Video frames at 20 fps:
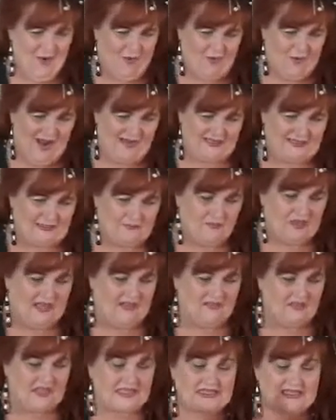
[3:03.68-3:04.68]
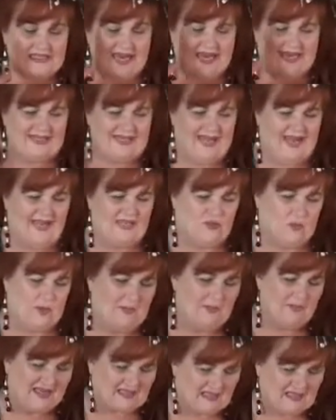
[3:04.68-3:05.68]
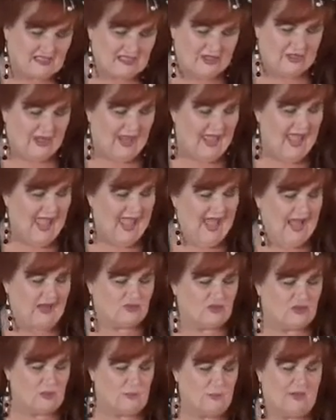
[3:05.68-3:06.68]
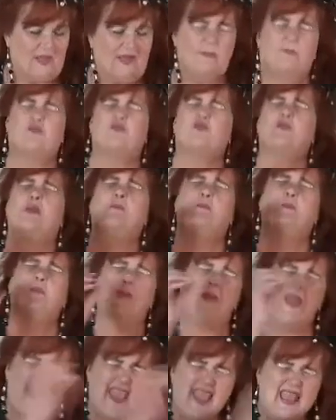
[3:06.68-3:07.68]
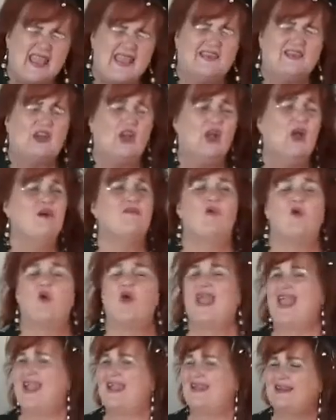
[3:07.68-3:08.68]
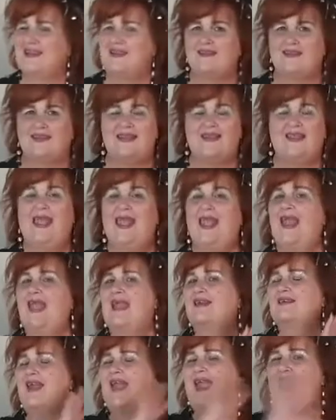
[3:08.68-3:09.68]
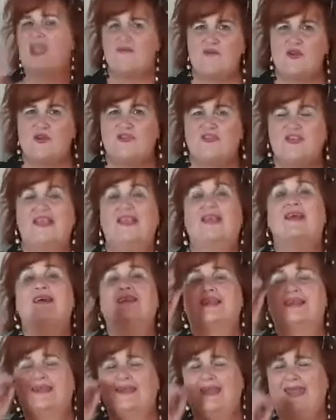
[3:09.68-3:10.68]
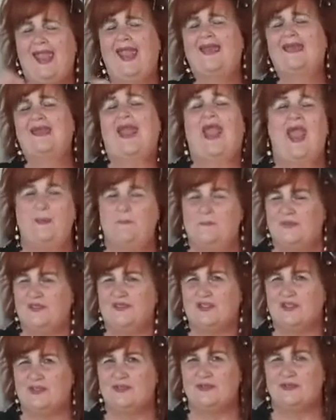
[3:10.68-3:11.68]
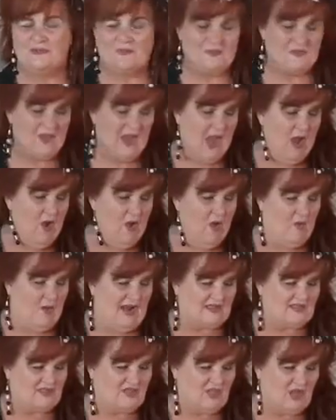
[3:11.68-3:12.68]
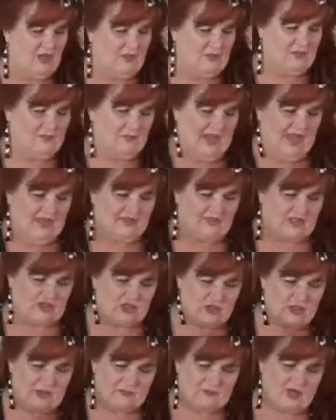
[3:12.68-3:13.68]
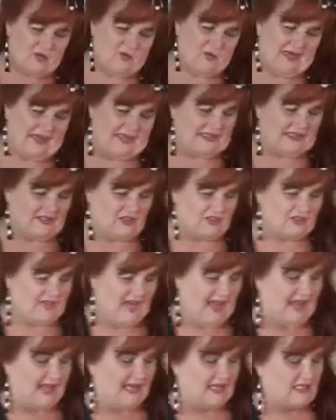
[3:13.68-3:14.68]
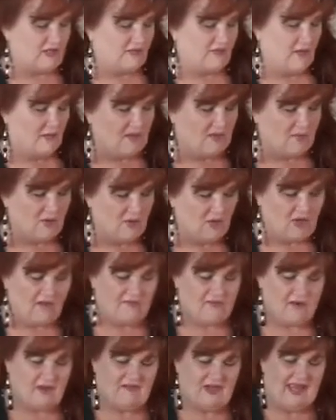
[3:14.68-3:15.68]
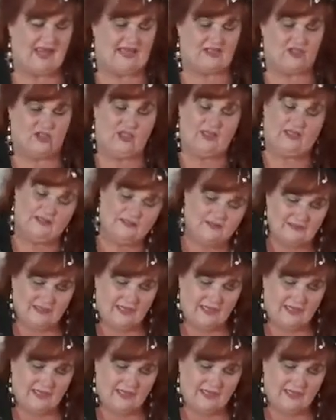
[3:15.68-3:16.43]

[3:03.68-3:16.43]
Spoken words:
All right? In this day and age, we must learn how to be prepared for anything and everything that can happen to you. All right, so the scripture reading today is from the book of Revelation,